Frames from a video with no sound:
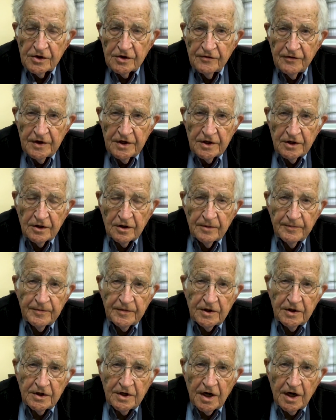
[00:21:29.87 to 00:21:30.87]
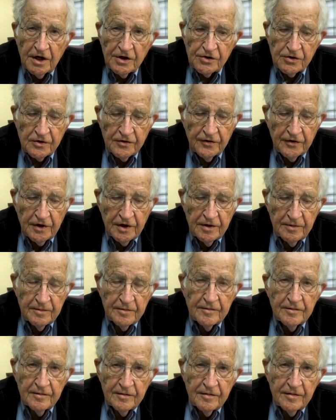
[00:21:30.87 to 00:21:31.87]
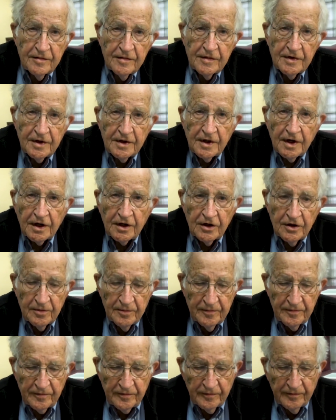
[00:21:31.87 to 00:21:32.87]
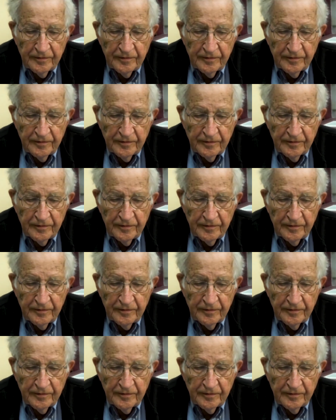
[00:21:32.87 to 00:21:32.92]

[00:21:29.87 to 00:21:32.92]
Severe catastrophe. Thank you.